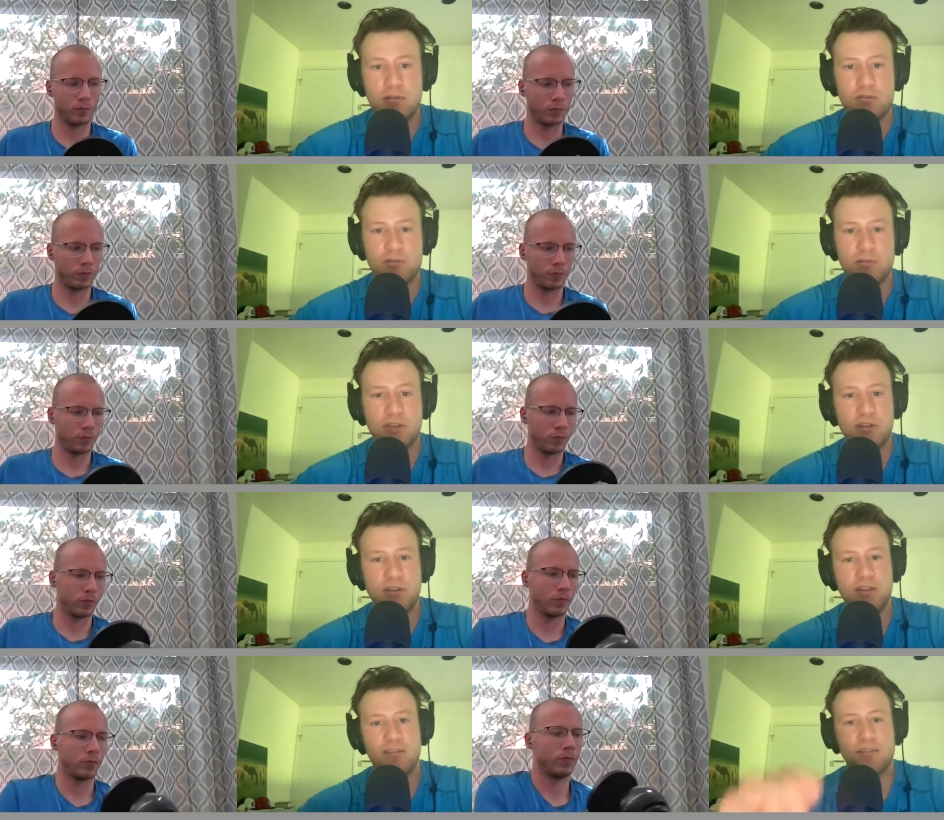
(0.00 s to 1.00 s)

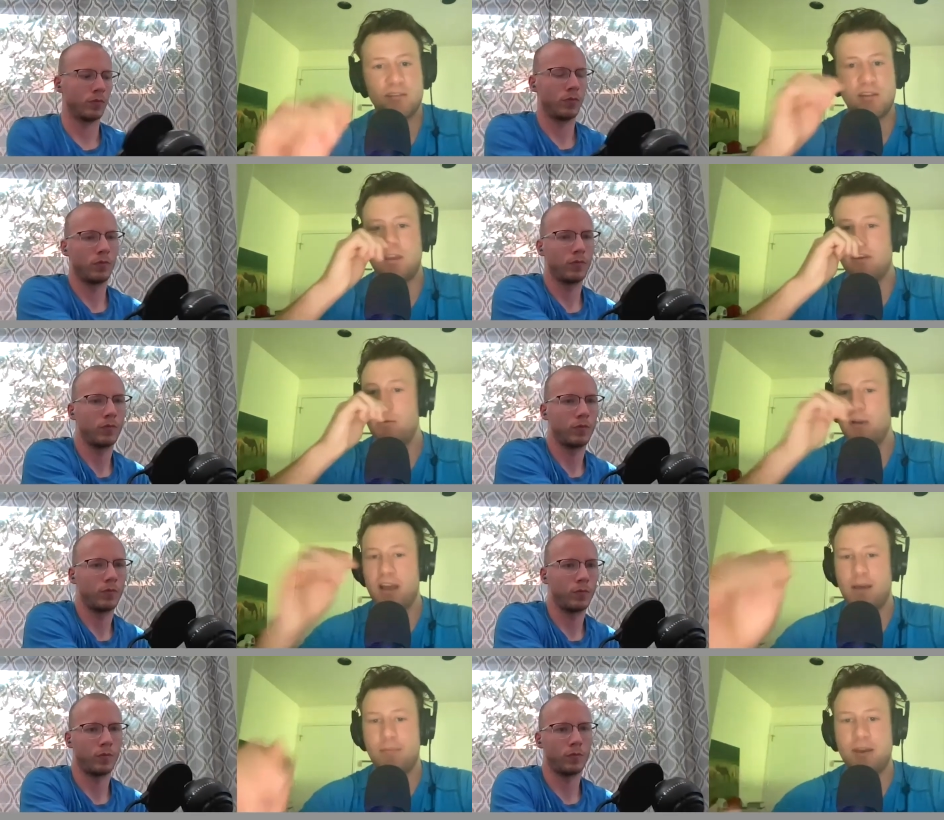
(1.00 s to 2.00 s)
Speaker 1: Truebill is a new
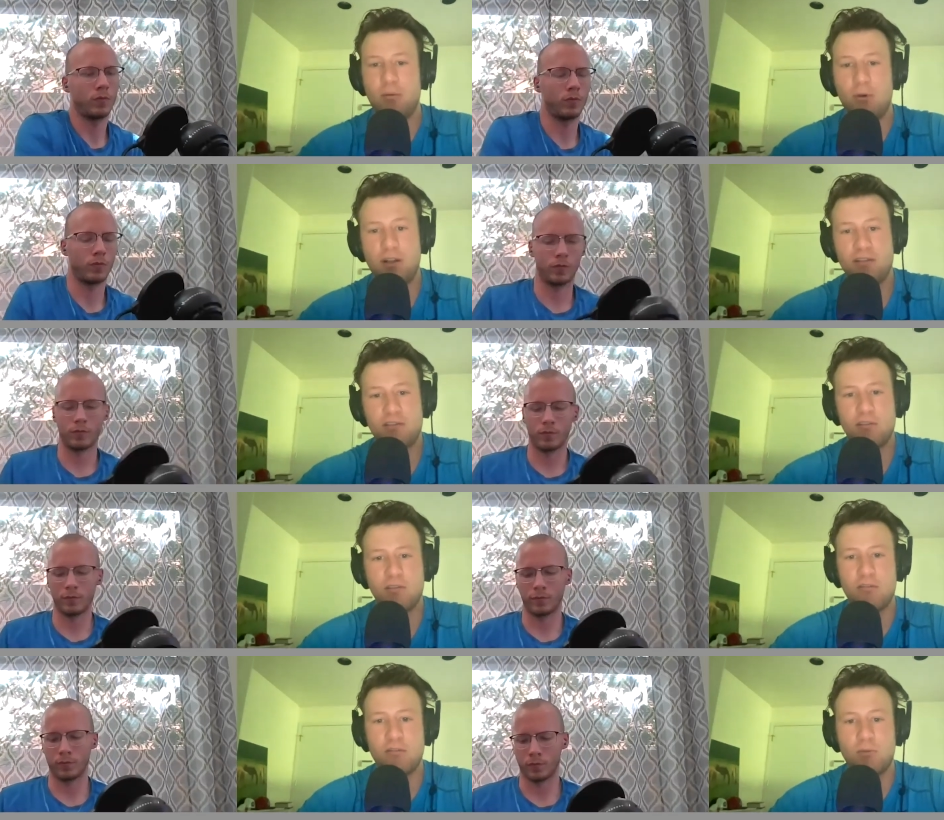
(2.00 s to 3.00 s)
app that wants
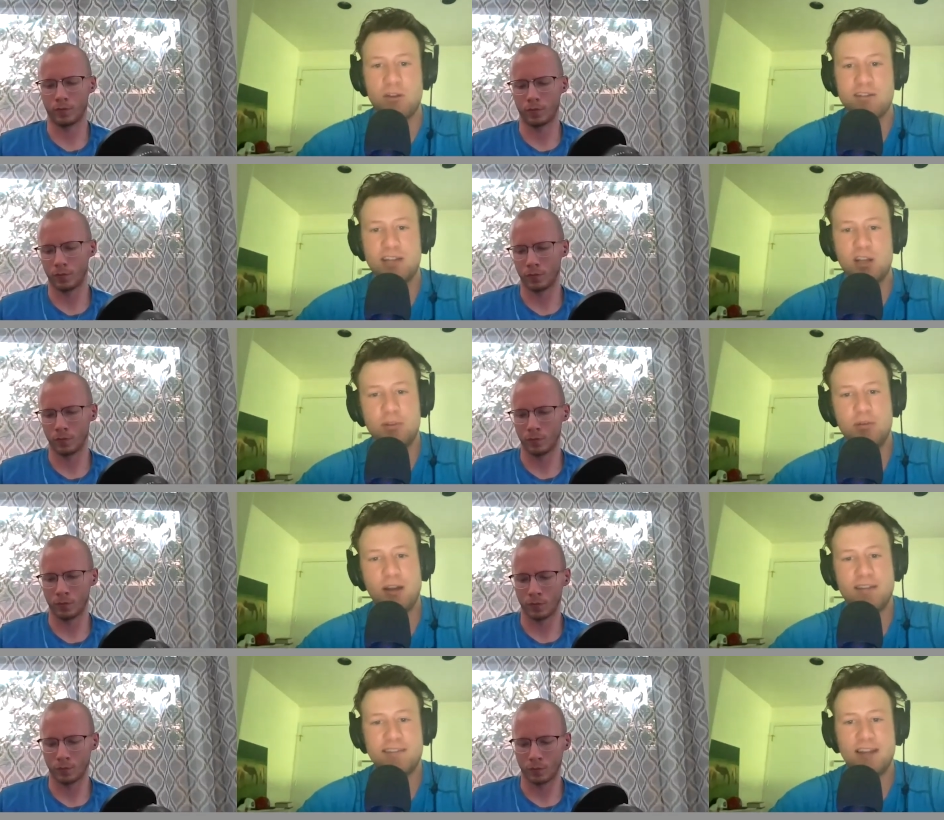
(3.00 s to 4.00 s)
wants to help you
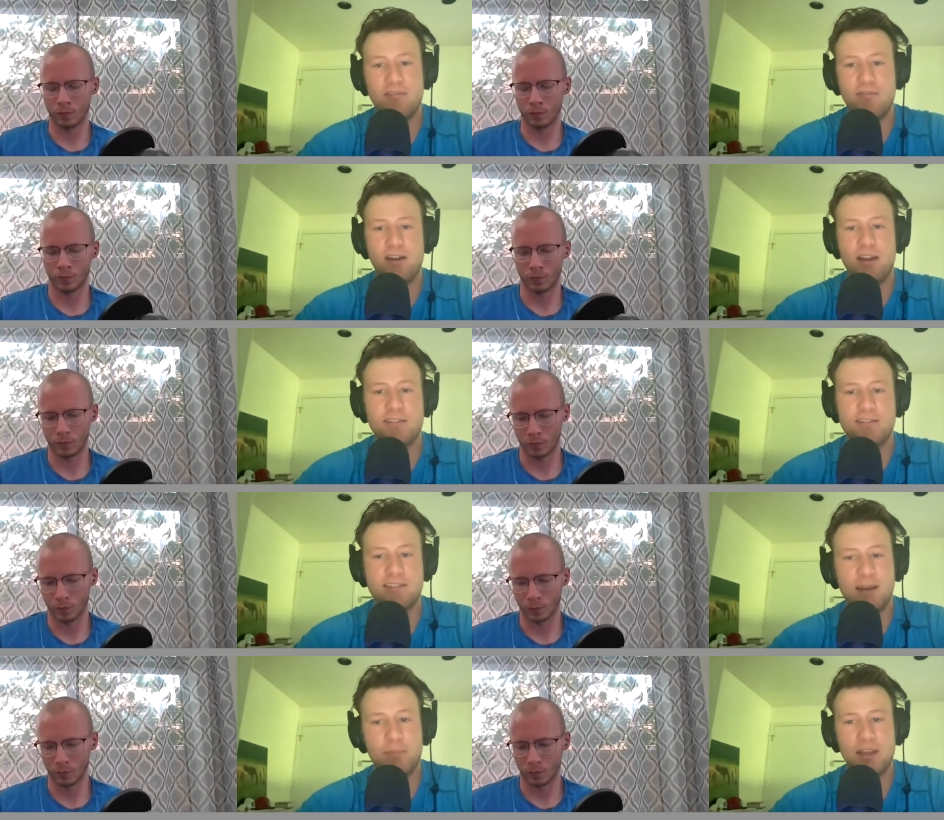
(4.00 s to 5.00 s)
identify and
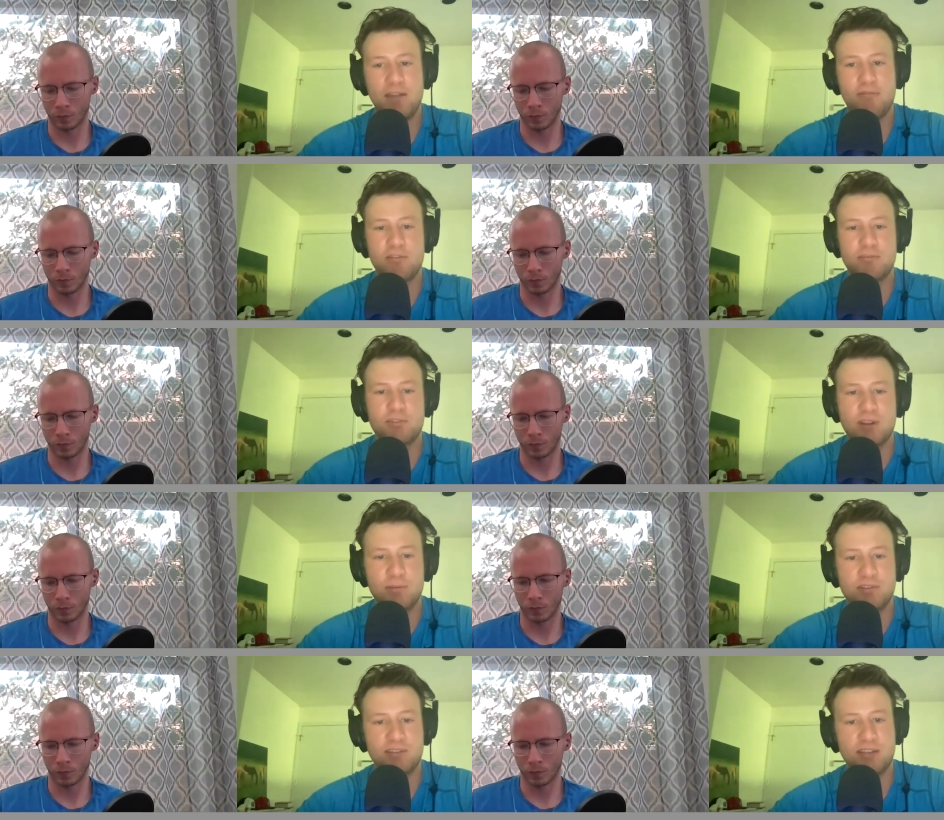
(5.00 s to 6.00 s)
stop paying for
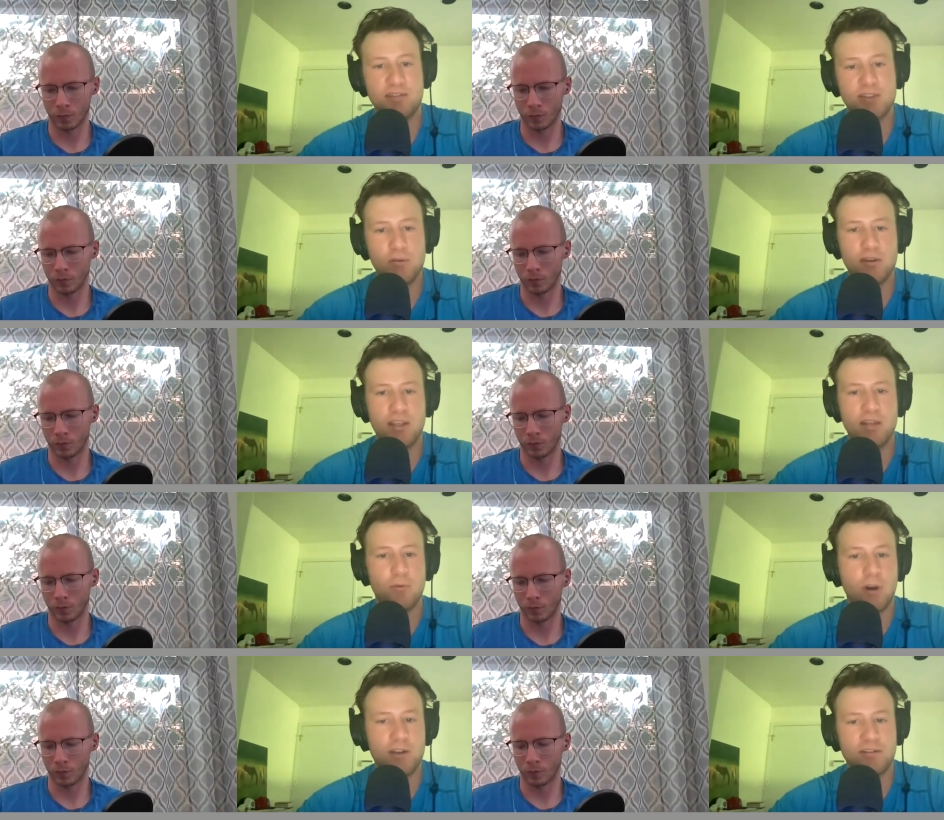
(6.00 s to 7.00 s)
subscriptions that you don't need,
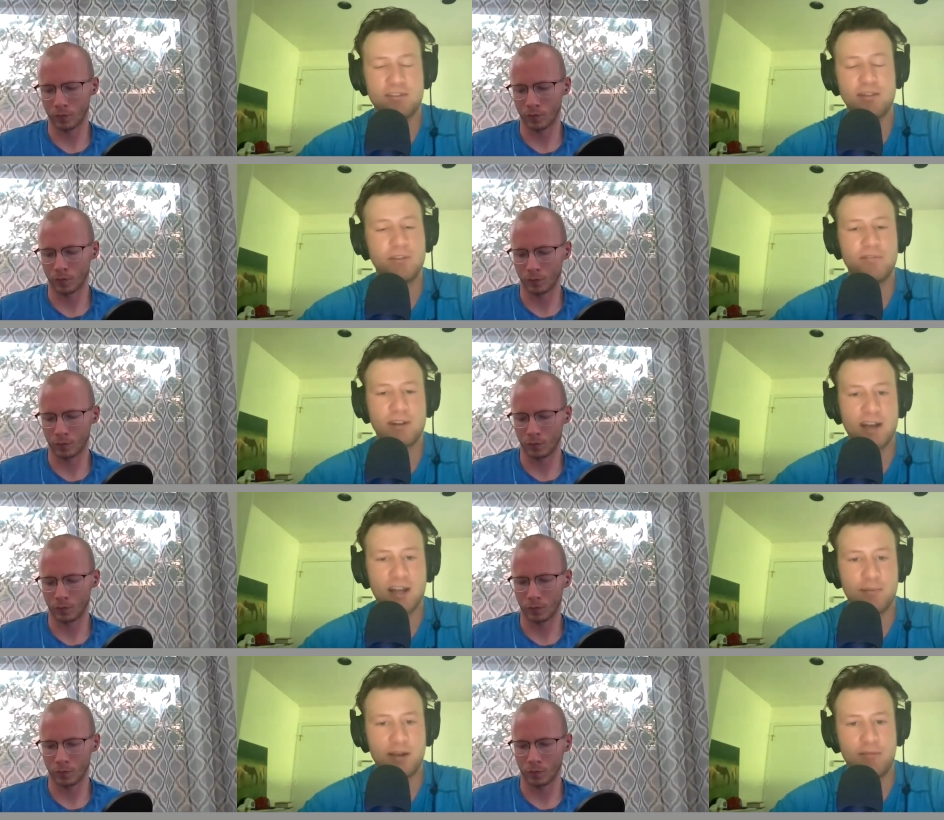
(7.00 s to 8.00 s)
want, or simply
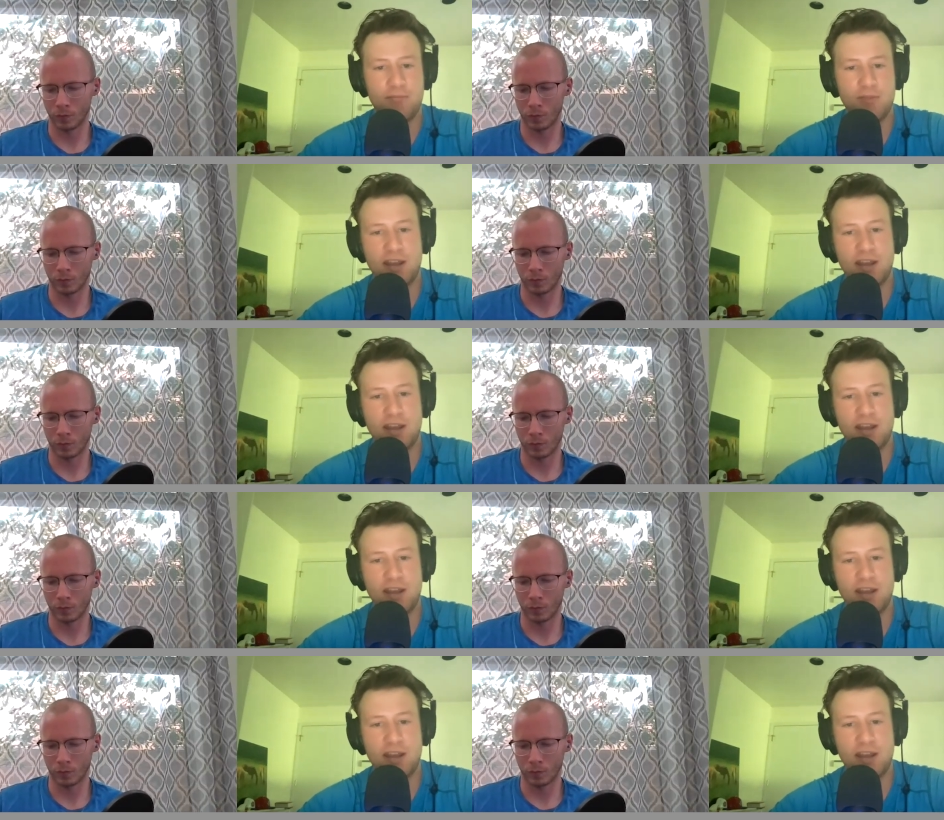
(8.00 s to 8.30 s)
forgot about.